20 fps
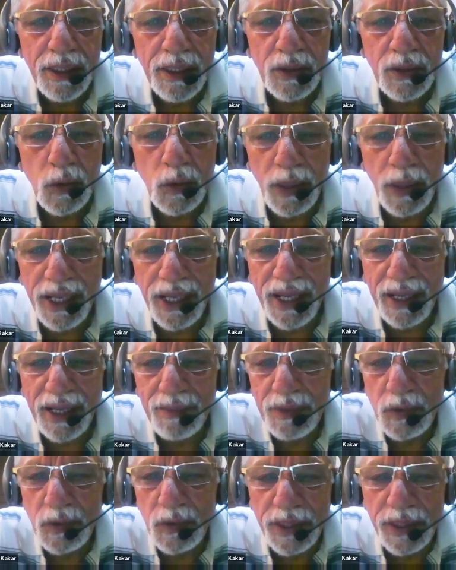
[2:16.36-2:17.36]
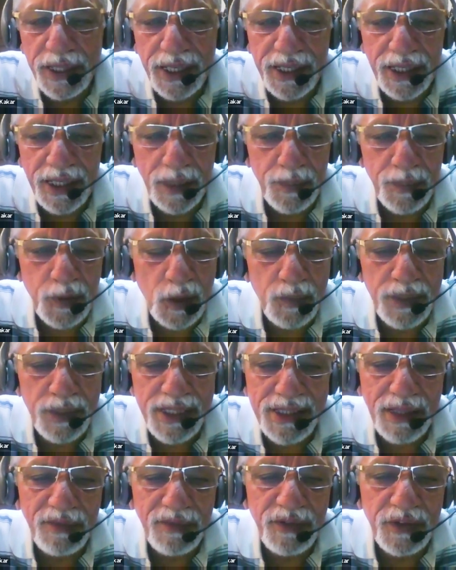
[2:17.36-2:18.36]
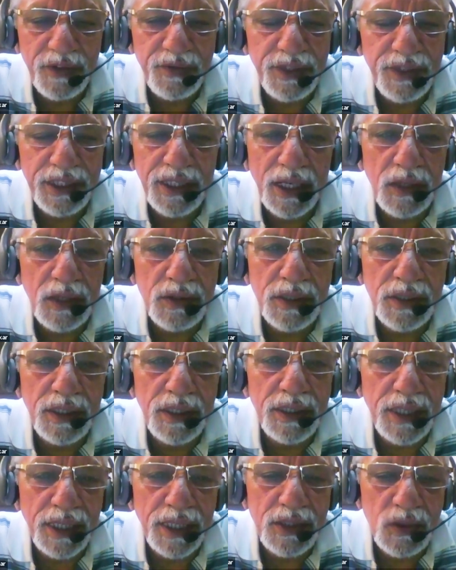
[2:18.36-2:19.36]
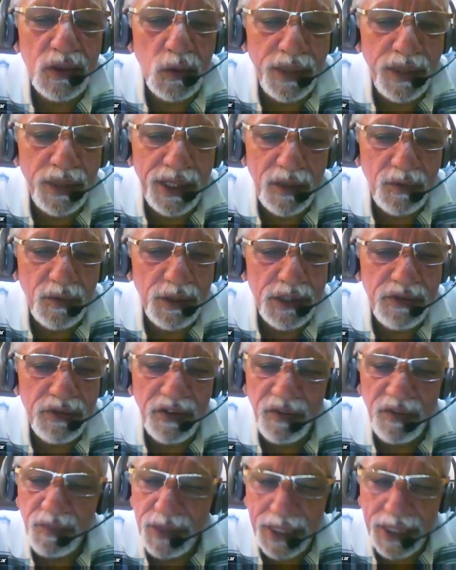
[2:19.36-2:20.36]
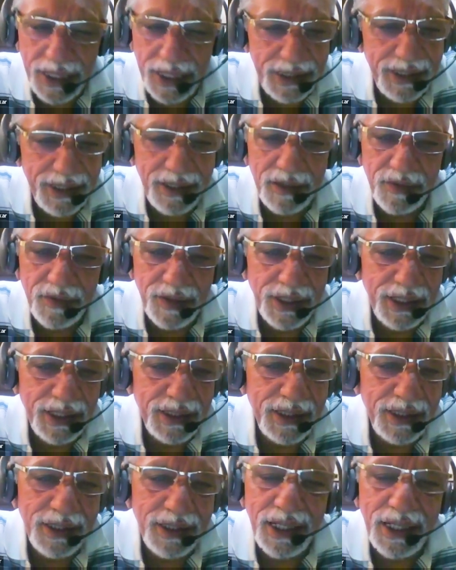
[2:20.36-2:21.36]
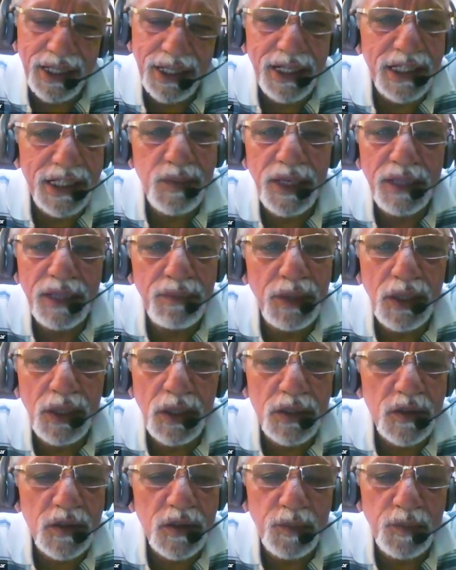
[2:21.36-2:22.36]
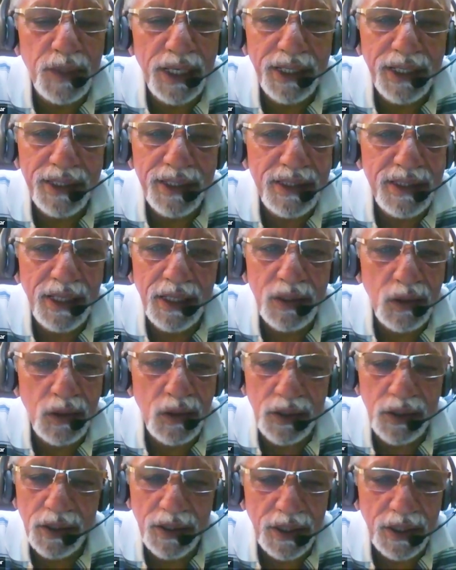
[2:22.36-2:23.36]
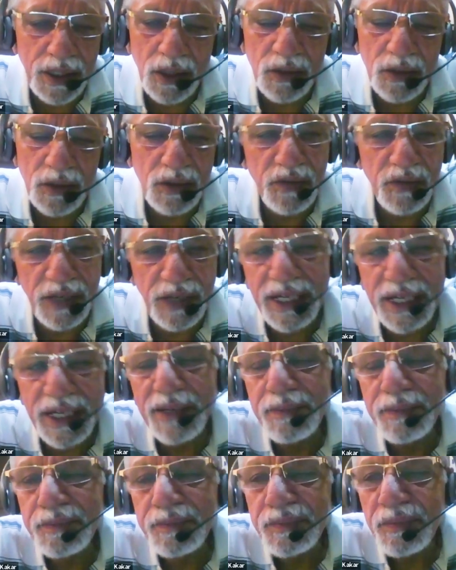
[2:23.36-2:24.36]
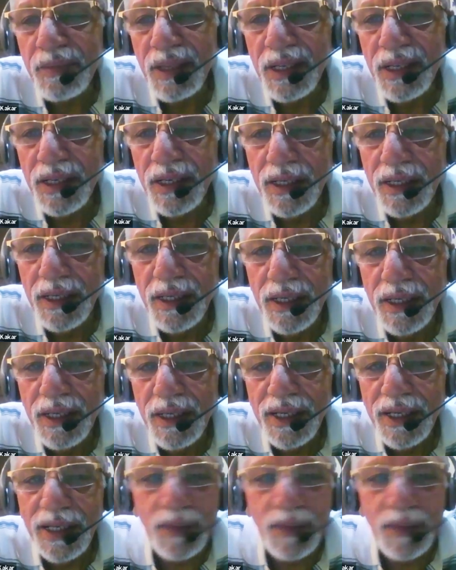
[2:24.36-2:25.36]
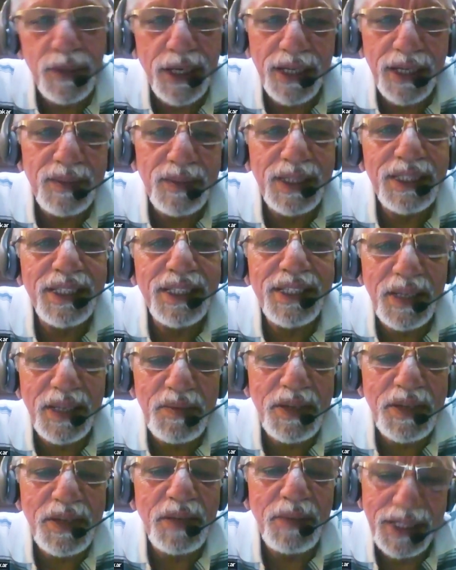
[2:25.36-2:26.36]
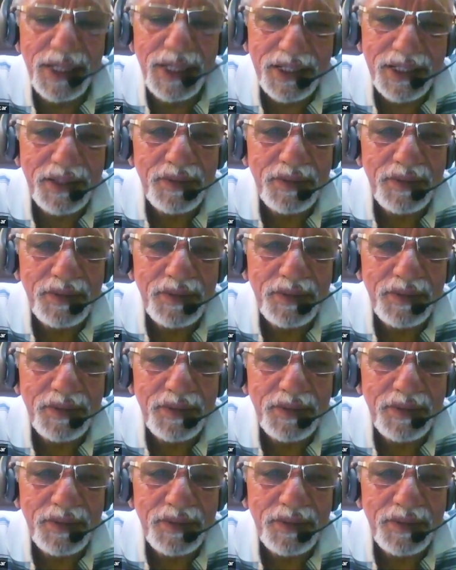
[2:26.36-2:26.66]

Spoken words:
When India promised them 50,000 tons of wheat, which we've begun delivering, the delay has been because of Pakistan, not on account of India. Imran made the same comment.